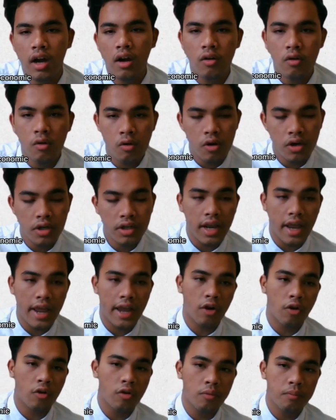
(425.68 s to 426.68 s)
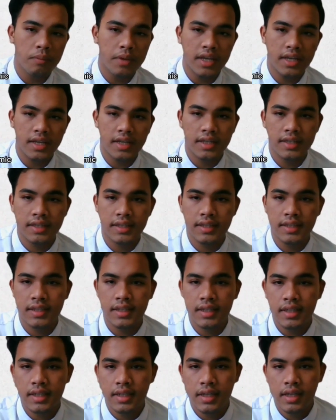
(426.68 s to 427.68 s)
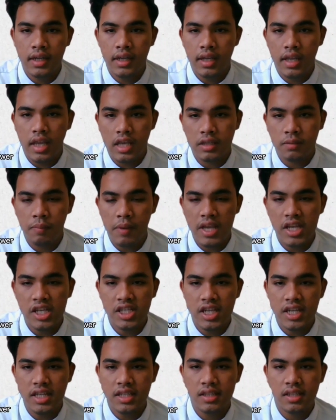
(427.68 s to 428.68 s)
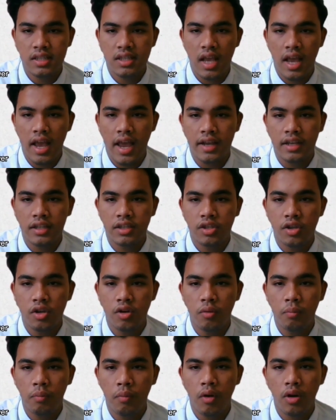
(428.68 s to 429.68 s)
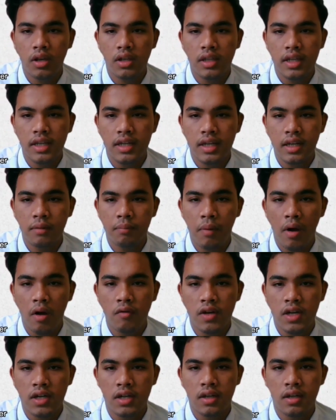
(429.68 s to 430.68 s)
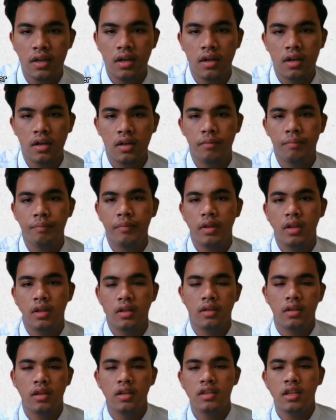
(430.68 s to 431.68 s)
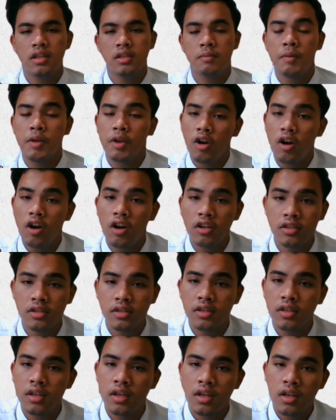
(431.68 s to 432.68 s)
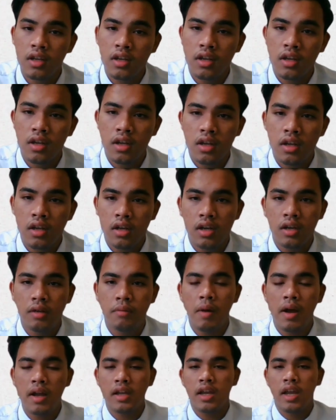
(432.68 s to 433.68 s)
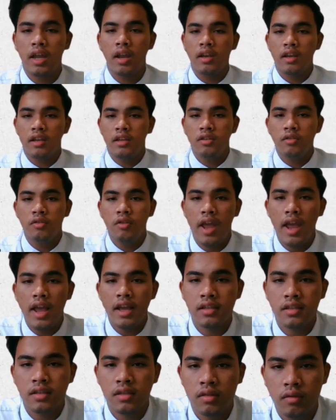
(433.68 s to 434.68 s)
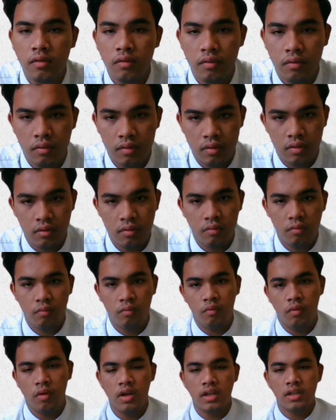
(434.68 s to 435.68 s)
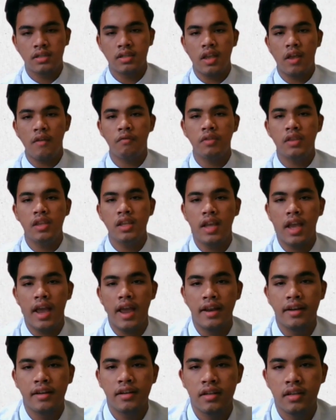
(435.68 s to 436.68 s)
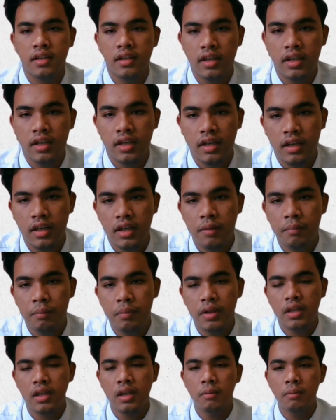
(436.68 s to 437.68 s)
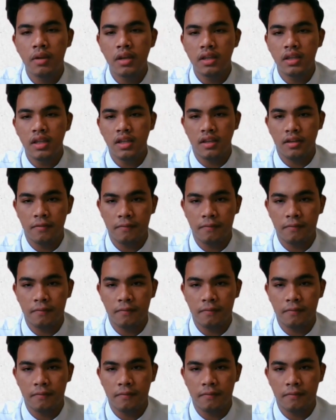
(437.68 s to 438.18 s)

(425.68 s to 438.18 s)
own economic expansions and geopolitical power. This is because the market in US were safety and dependability.